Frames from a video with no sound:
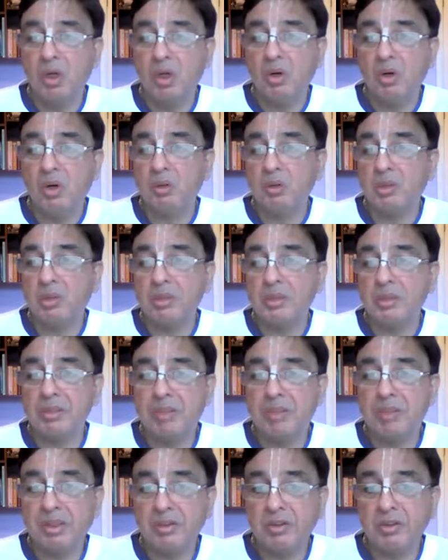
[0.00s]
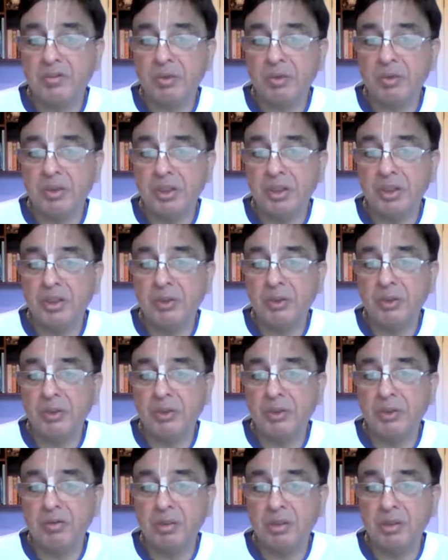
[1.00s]
Although as a matter of routine
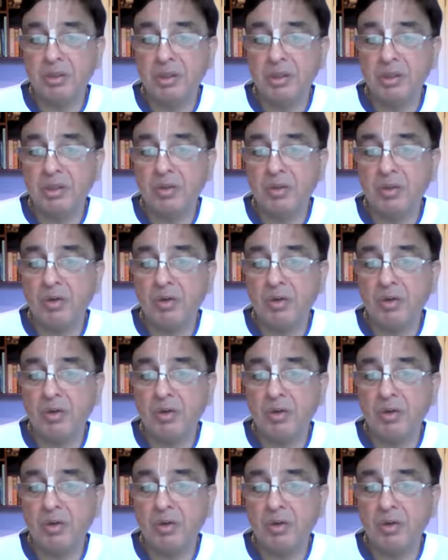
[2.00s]
duty, one must,